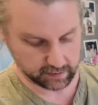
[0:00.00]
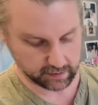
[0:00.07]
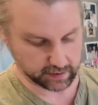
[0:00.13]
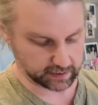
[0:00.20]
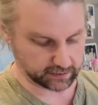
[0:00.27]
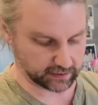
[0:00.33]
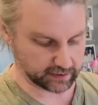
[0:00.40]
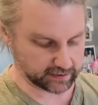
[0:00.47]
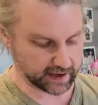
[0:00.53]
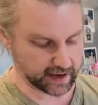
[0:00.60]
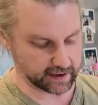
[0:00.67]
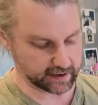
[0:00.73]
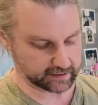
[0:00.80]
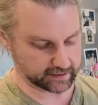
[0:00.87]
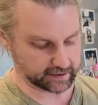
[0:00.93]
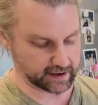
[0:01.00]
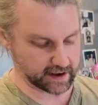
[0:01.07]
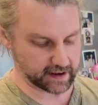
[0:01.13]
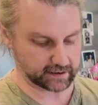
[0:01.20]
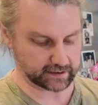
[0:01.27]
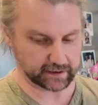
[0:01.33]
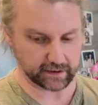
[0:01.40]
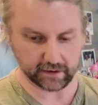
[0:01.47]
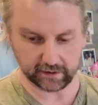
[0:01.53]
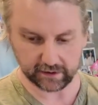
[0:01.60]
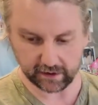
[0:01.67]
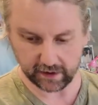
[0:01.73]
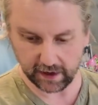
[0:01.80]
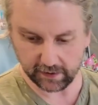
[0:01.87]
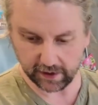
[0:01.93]
That's the nicer. So
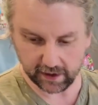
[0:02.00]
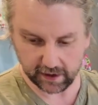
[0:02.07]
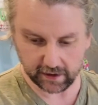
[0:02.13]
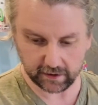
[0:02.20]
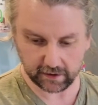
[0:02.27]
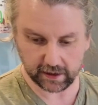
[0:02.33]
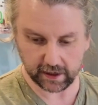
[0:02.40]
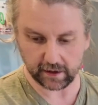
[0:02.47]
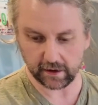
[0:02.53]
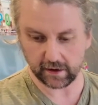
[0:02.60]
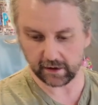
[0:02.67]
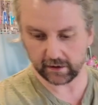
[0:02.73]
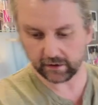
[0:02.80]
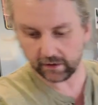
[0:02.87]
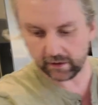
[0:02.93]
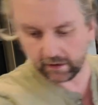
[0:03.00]
there we go, look at those.